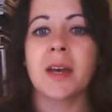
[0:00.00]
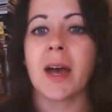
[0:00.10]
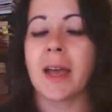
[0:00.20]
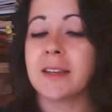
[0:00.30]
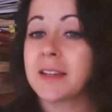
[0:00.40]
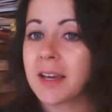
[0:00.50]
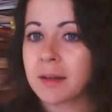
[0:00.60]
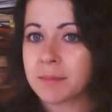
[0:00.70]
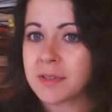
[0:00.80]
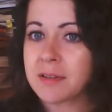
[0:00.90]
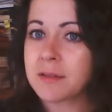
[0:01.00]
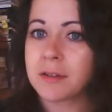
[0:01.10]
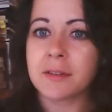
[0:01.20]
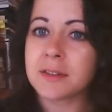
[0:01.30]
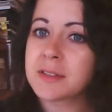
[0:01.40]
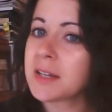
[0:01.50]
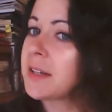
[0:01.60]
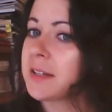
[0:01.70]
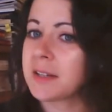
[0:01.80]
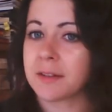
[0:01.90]
And he kept to the rules,
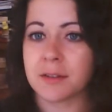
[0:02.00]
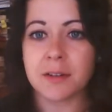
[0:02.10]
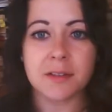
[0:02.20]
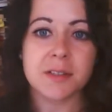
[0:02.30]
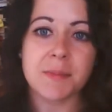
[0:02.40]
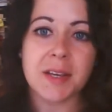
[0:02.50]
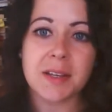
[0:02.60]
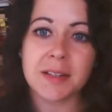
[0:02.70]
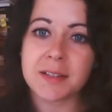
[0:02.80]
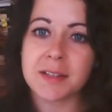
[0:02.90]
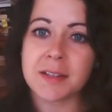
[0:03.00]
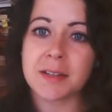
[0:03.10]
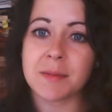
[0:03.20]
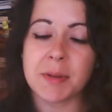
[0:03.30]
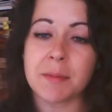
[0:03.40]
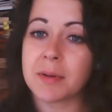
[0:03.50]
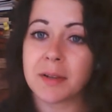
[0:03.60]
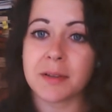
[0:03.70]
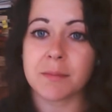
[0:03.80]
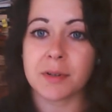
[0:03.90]
and he did not speak to the
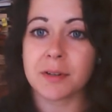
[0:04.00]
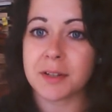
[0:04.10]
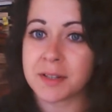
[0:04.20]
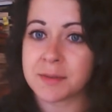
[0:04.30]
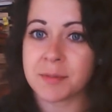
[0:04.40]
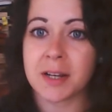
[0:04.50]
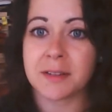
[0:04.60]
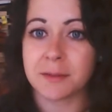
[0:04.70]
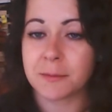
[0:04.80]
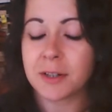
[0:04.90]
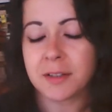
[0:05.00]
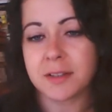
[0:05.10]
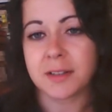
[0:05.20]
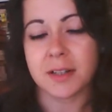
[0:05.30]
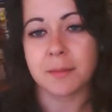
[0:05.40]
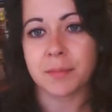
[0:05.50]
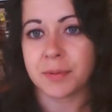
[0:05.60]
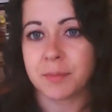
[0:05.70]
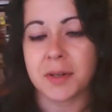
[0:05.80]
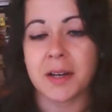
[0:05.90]
people that brought his bread and water up,
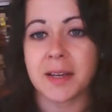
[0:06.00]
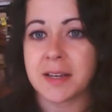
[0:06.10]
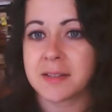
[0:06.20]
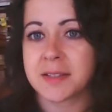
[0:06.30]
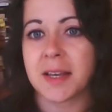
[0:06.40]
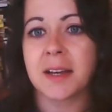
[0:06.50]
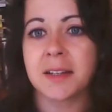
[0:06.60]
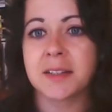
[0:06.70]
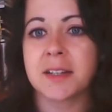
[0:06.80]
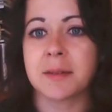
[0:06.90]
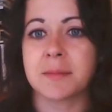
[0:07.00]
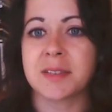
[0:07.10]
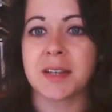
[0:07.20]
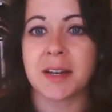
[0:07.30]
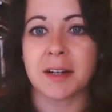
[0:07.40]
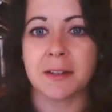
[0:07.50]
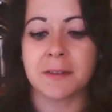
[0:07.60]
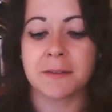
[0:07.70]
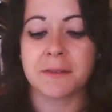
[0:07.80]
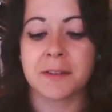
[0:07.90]
but he sang to himself
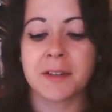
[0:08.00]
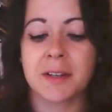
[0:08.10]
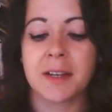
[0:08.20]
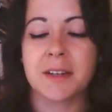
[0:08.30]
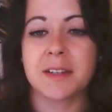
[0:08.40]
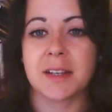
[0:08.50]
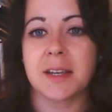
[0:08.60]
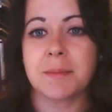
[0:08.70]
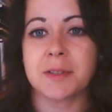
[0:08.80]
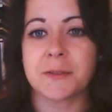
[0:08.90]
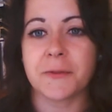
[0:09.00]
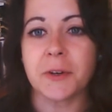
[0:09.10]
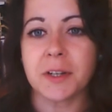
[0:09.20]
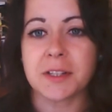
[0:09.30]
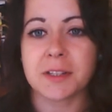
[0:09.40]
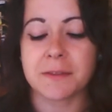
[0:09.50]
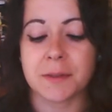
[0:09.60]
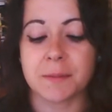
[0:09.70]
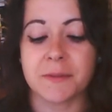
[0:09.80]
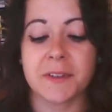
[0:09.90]
to keep his voice
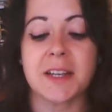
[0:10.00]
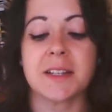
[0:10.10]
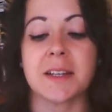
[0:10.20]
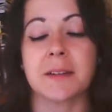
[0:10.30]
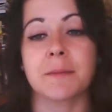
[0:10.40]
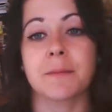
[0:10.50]
from fading.